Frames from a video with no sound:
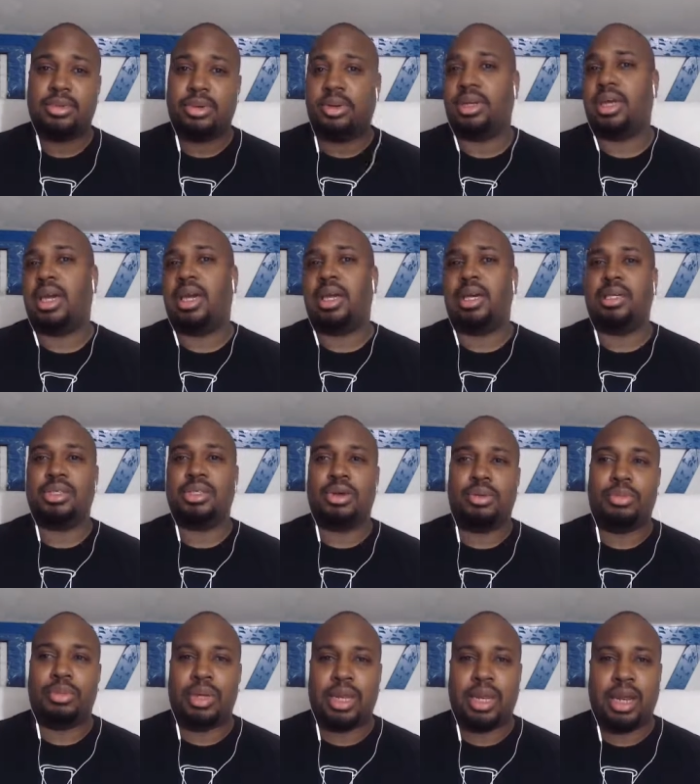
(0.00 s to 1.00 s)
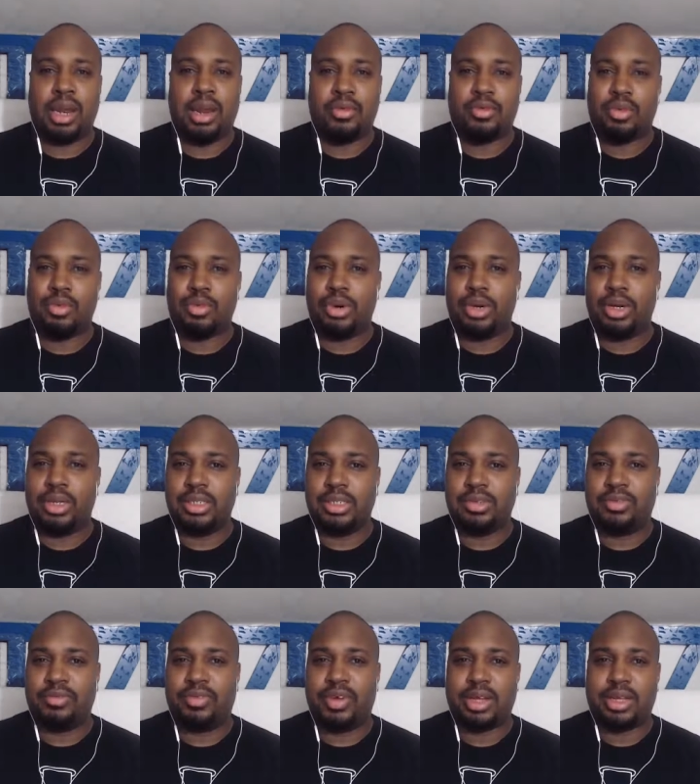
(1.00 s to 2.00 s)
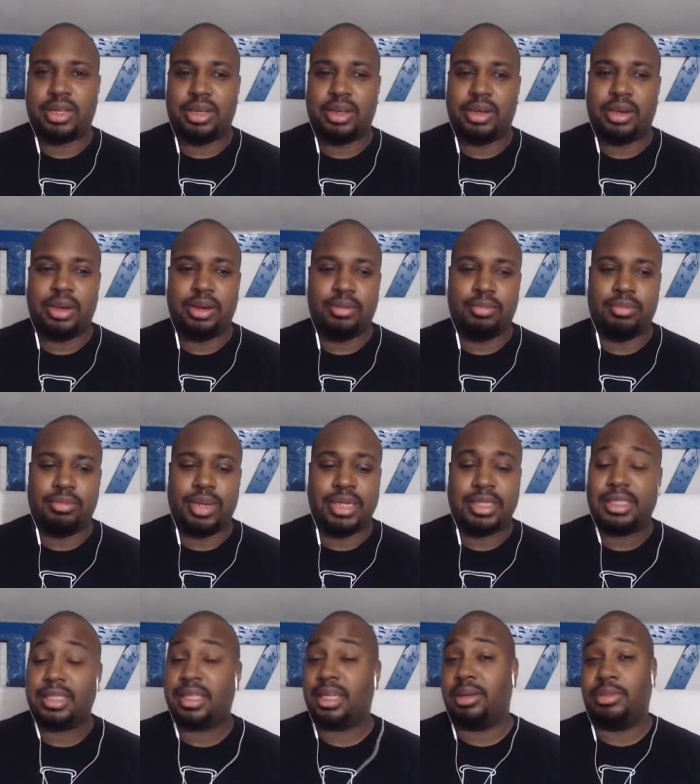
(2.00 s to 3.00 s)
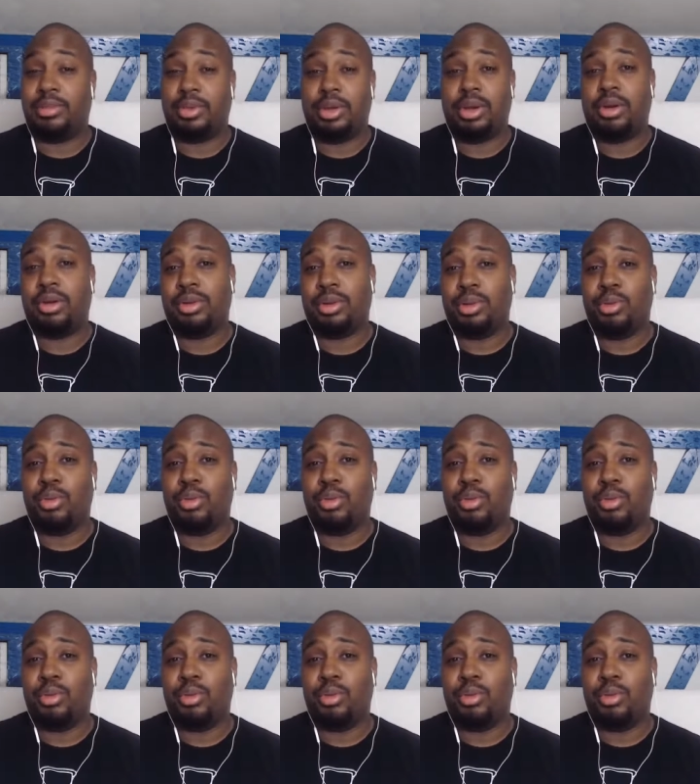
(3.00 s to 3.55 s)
Oh yeah, he told me that everyone is infected and basically we are the